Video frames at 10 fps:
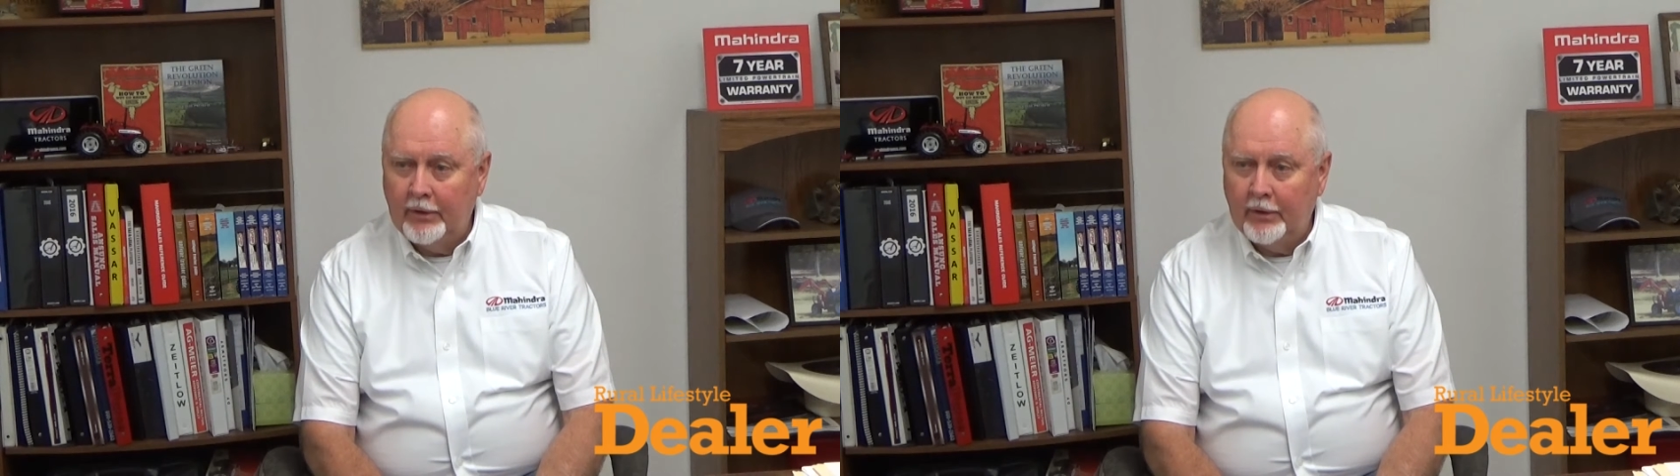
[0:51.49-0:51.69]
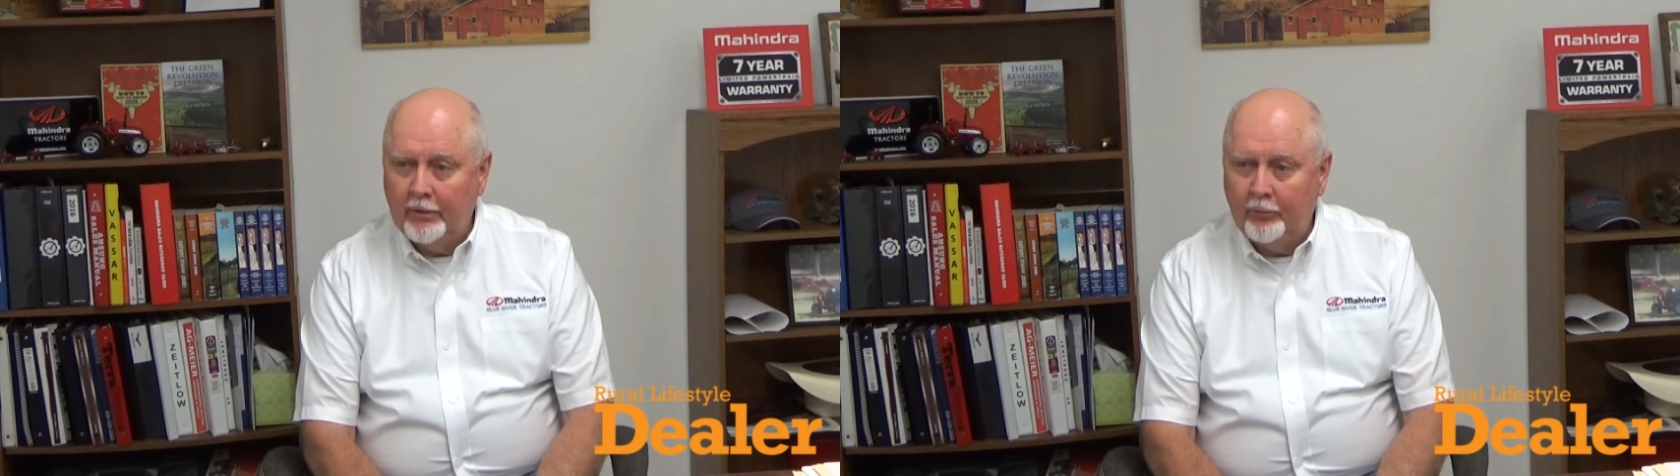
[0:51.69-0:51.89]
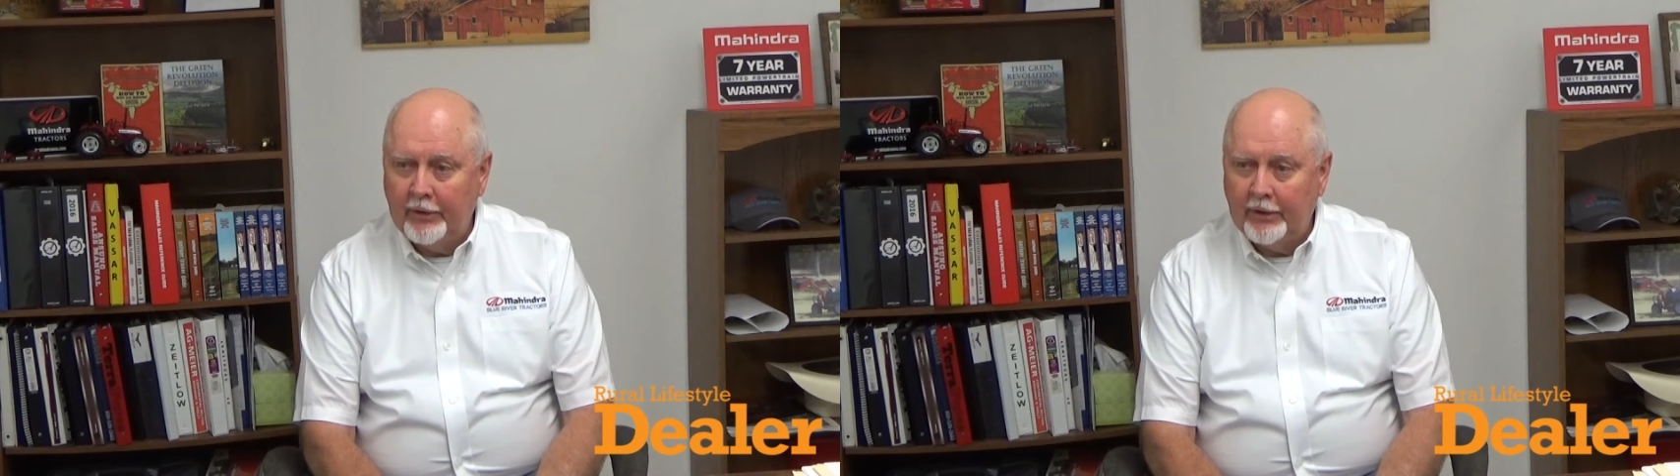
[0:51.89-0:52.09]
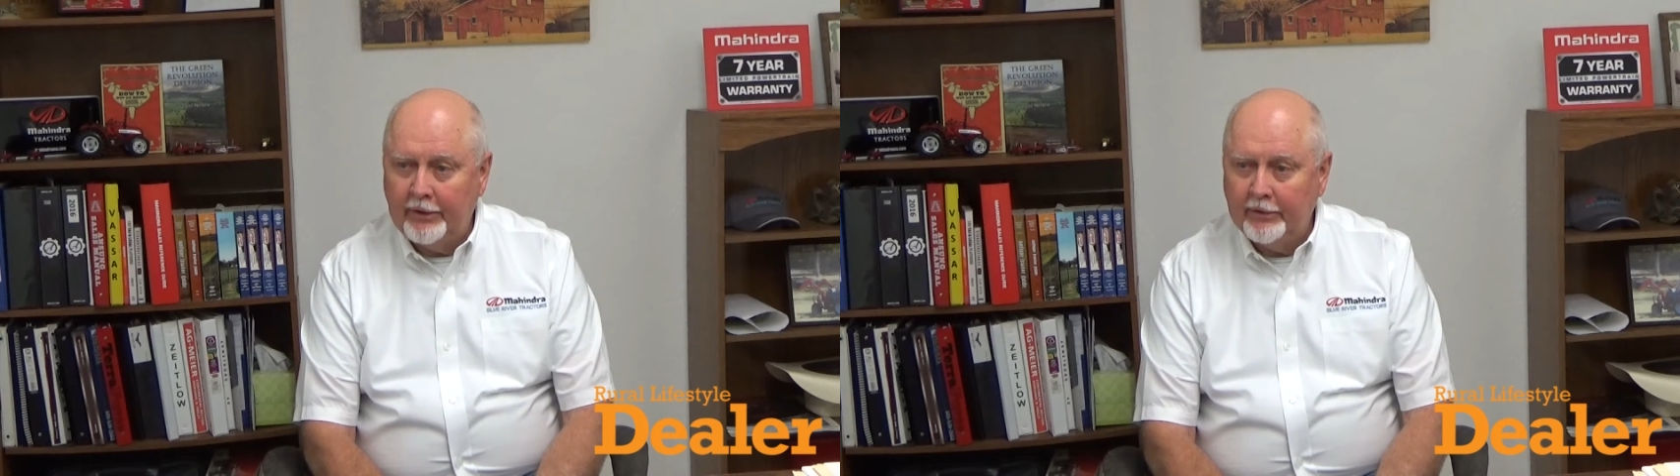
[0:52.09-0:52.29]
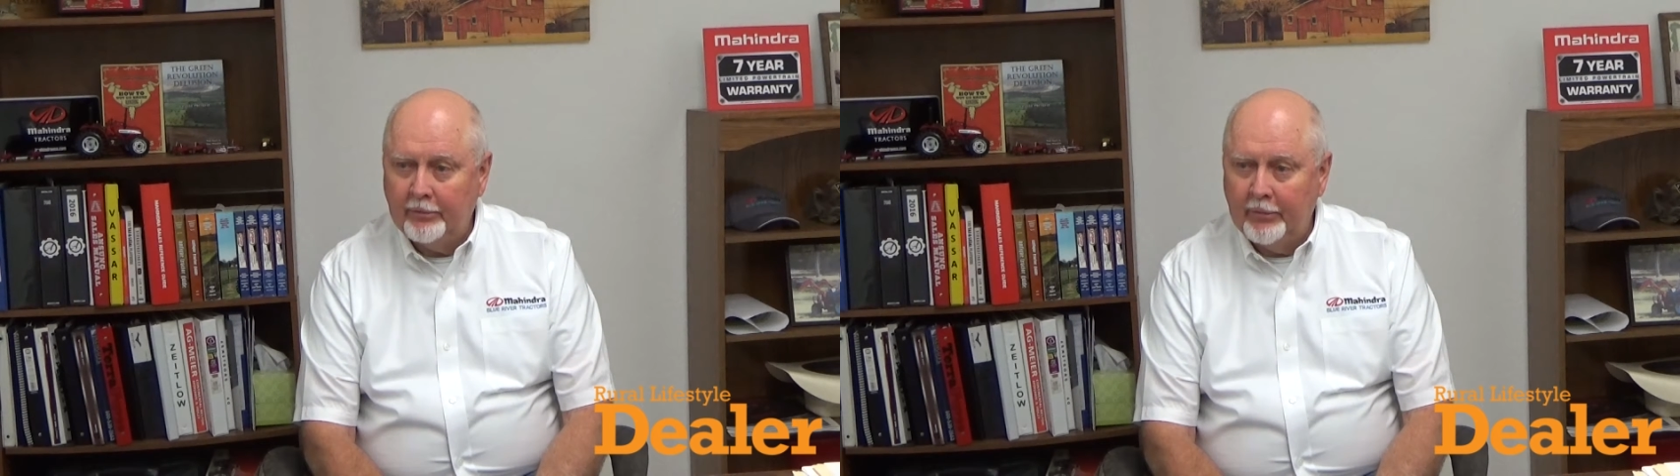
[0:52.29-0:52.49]
if we could
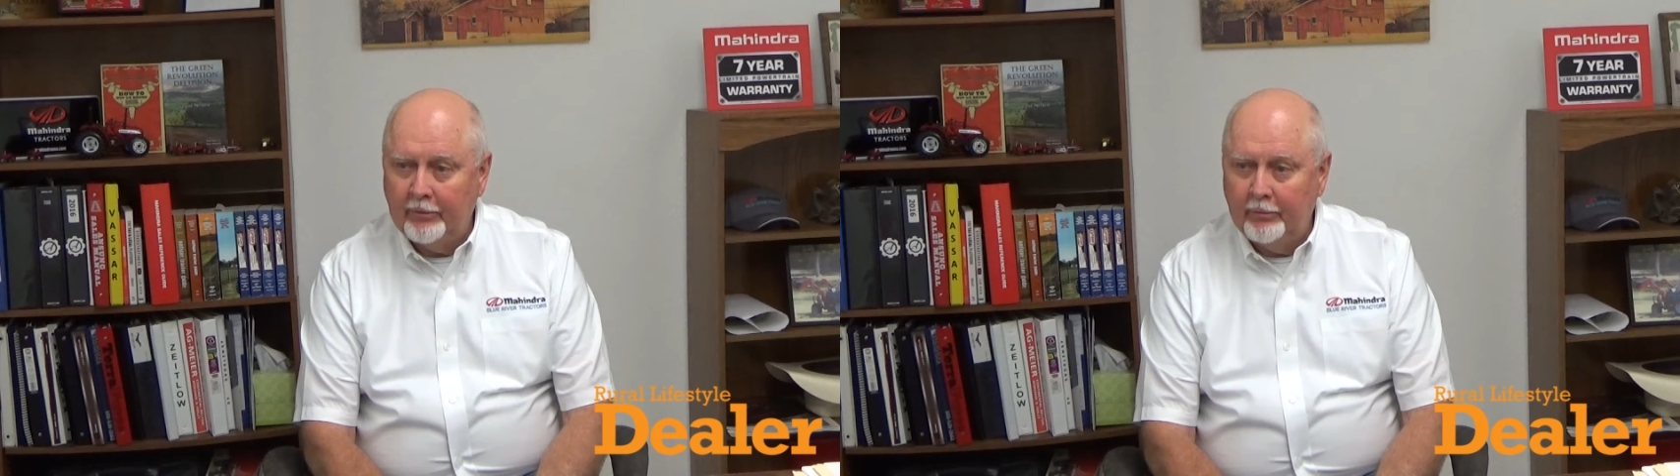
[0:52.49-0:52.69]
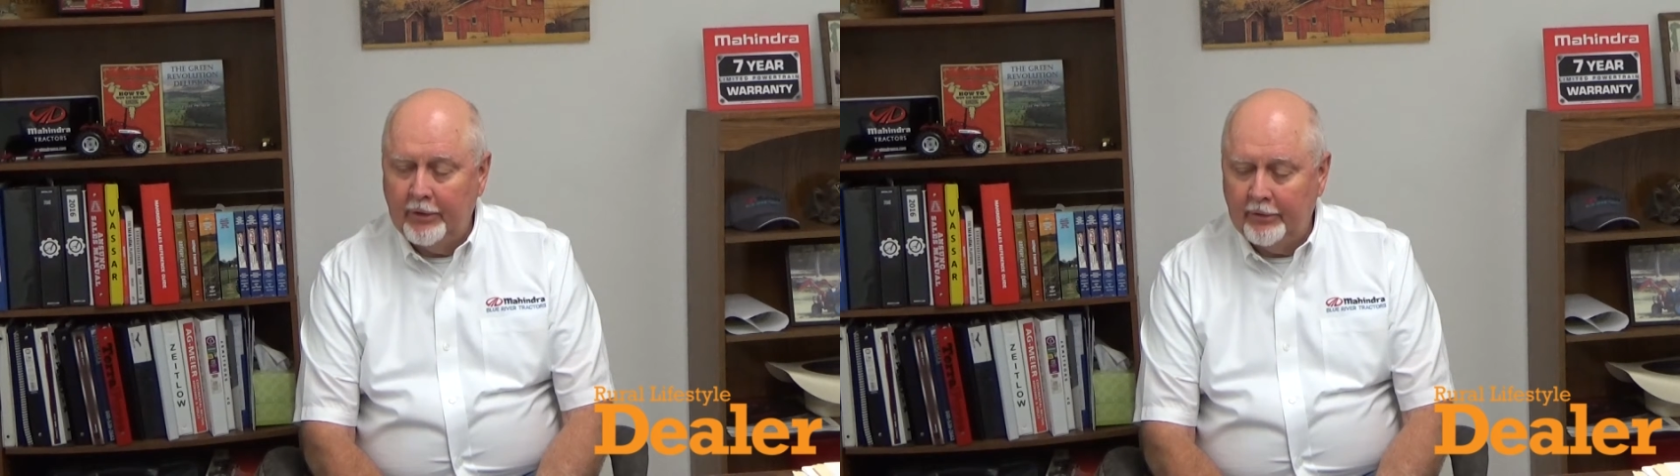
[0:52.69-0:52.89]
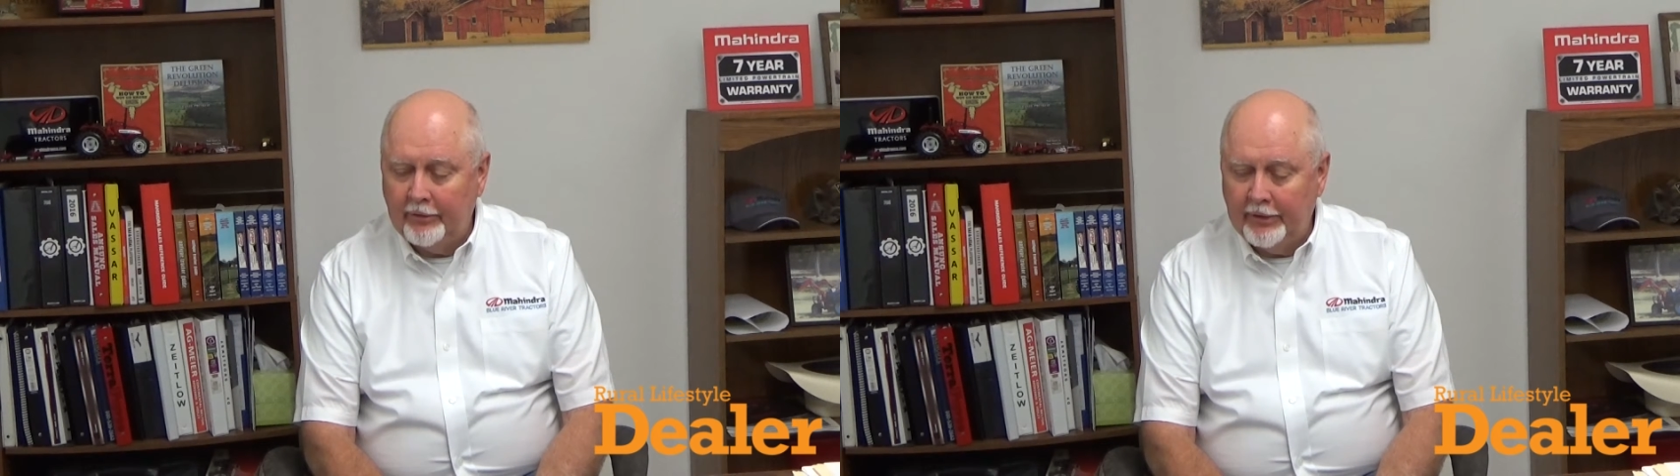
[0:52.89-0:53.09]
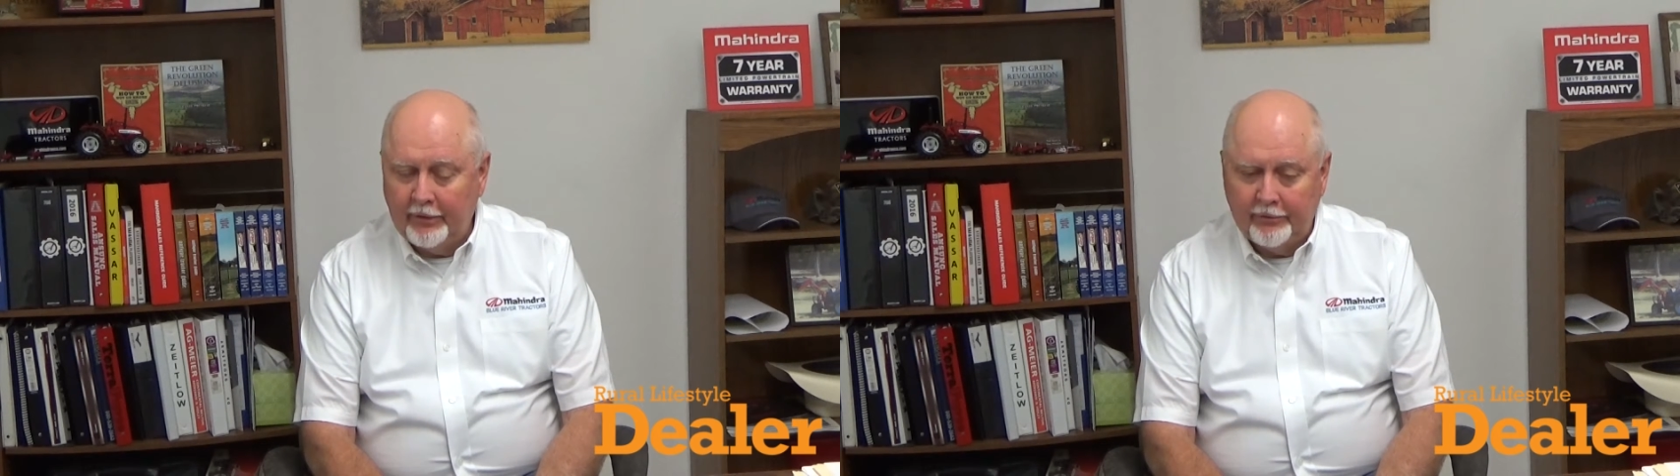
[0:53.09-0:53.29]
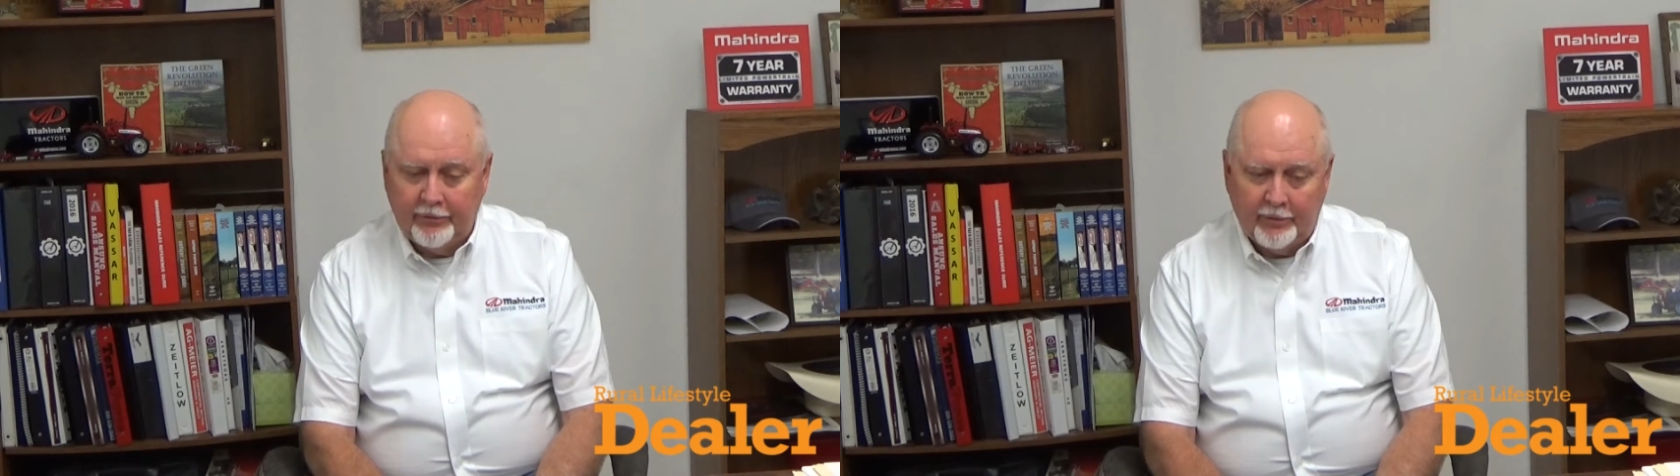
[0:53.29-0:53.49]
get the Mahindra
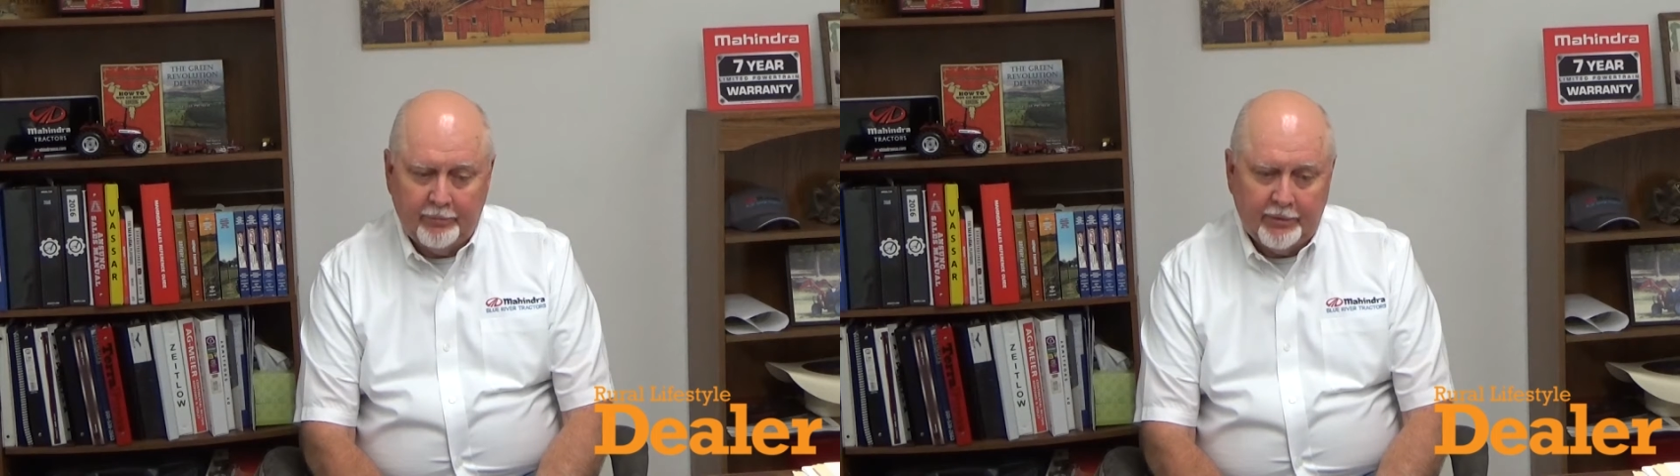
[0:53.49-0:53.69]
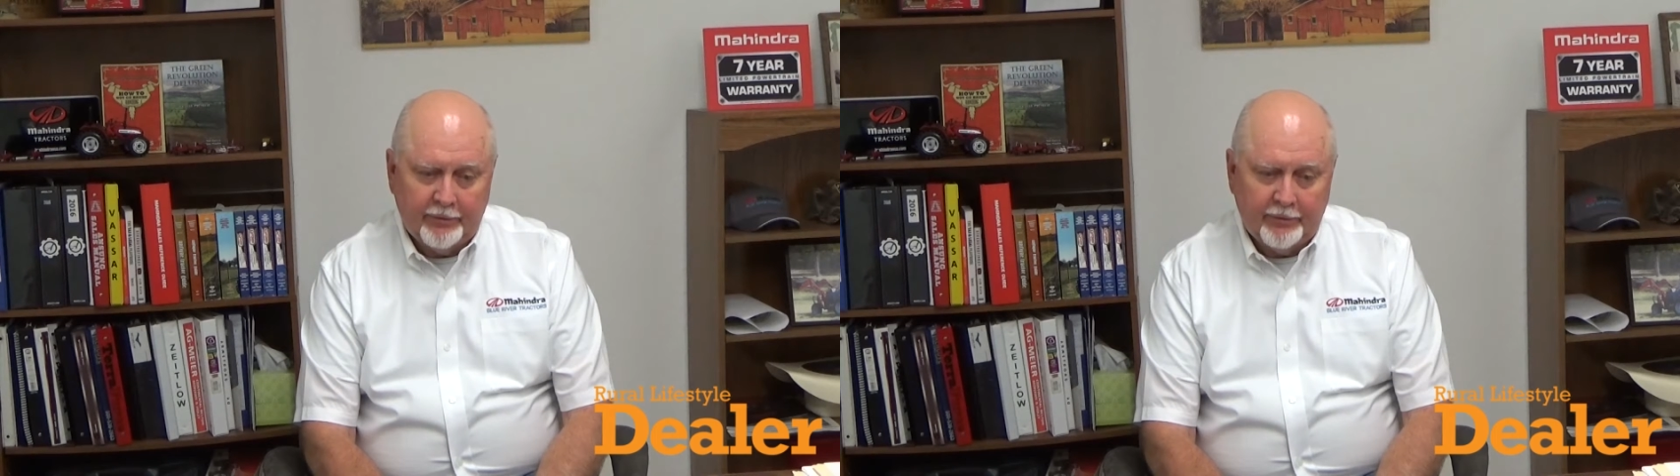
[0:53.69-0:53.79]
dealership.